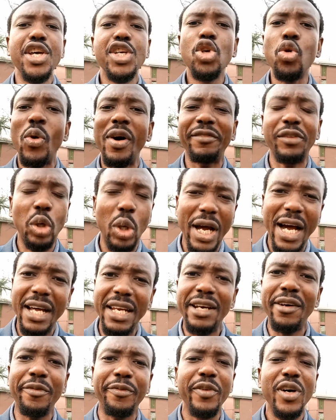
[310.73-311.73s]
You have to
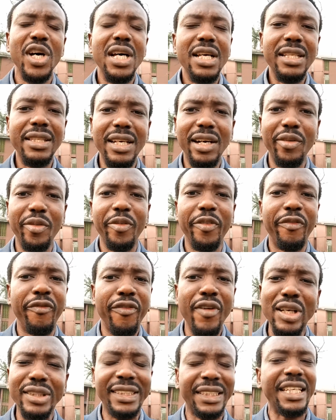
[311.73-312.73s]
cut off the
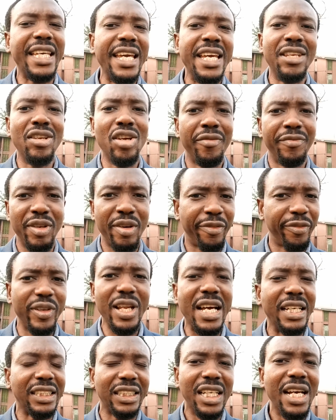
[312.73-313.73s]
foreskin of the
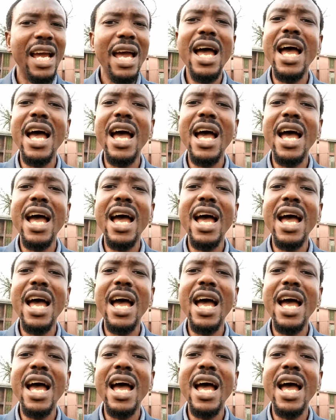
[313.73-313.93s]
flesh.